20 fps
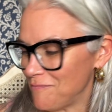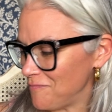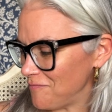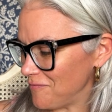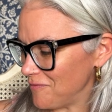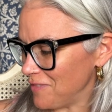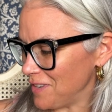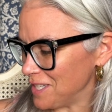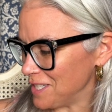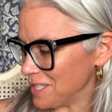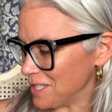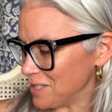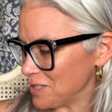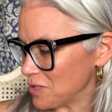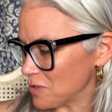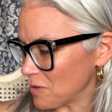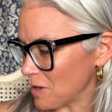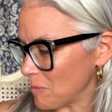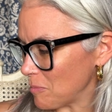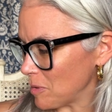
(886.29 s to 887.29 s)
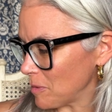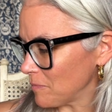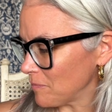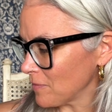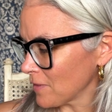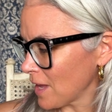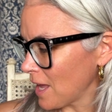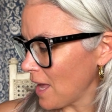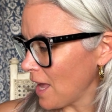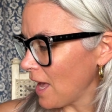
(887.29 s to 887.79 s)
vintage trip.
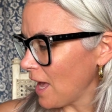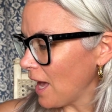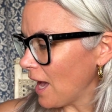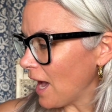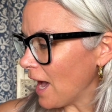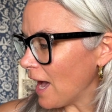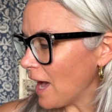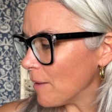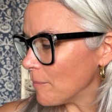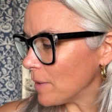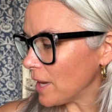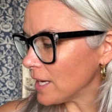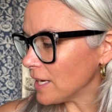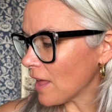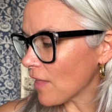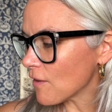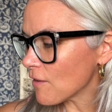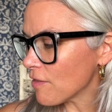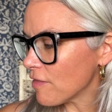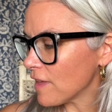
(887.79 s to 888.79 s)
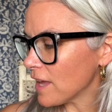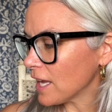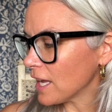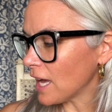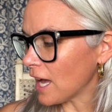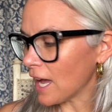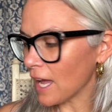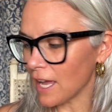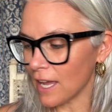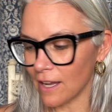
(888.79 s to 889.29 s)
Another thing
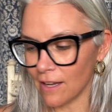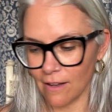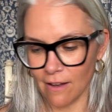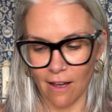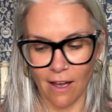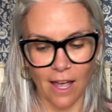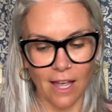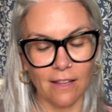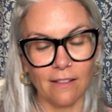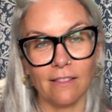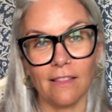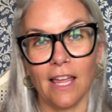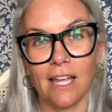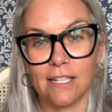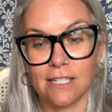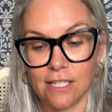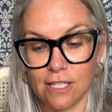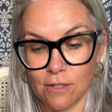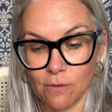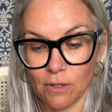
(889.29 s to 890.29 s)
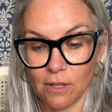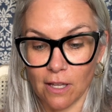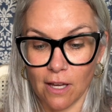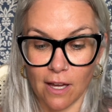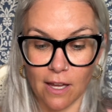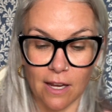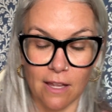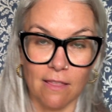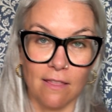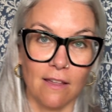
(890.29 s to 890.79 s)
I like to do a
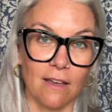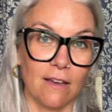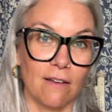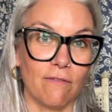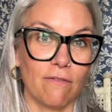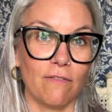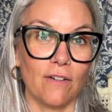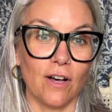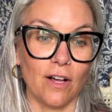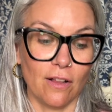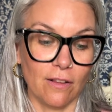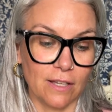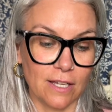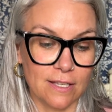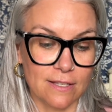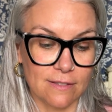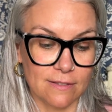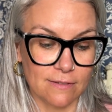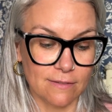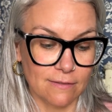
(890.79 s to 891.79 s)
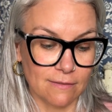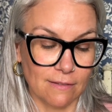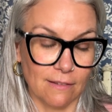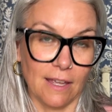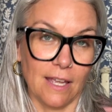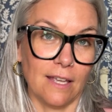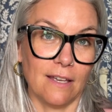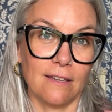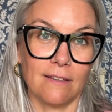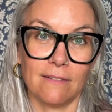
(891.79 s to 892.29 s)
lot in the fall is
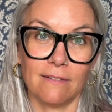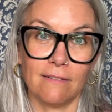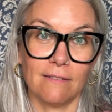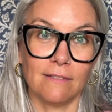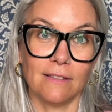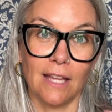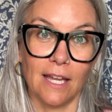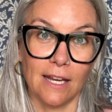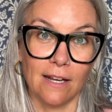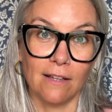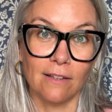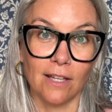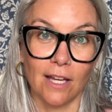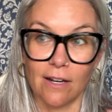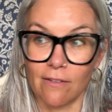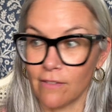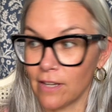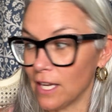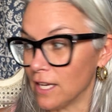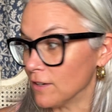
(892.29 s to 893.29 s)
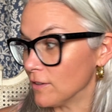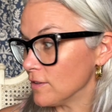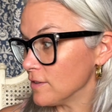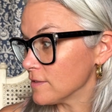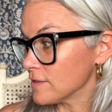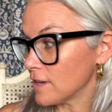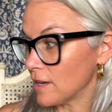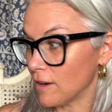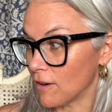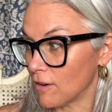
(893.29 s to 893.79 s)
like light a lot of
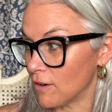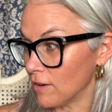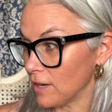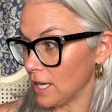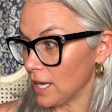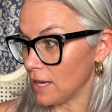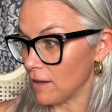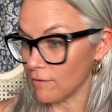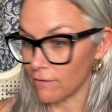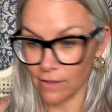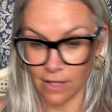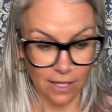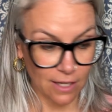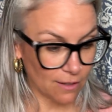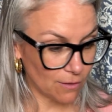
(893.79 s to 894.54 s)
candles. I already have like